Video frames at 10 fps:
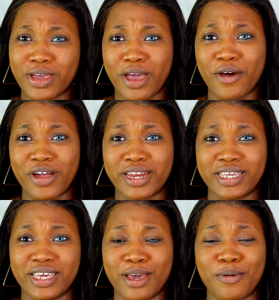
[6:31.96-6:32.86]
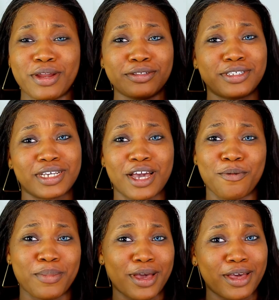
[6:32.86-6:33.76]
you're already here, why don't you check out
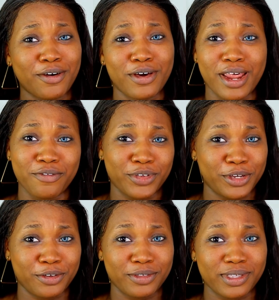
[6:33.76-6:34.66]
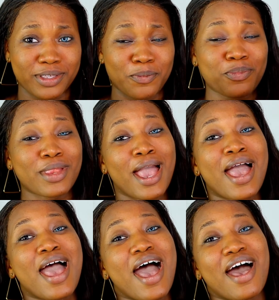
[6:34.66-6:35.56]
my other videos?
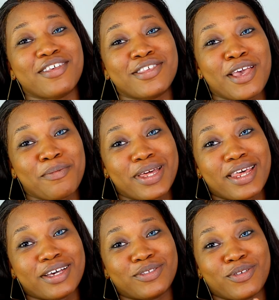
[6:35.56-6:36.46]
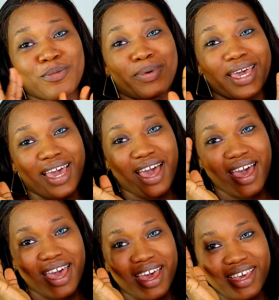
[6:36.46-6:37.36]
I'll see you in my next one. Bye
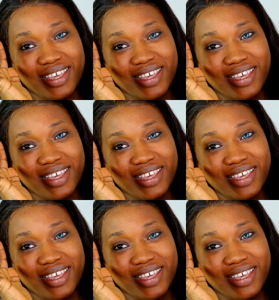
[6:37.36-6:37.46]
guys.